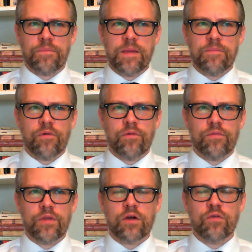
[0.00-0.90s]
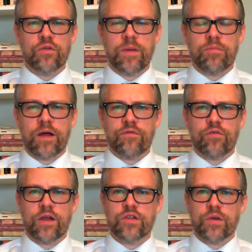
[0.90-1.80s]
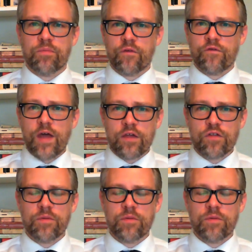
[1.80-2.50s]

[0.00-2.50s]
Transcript: people, not only do people have the right to profess,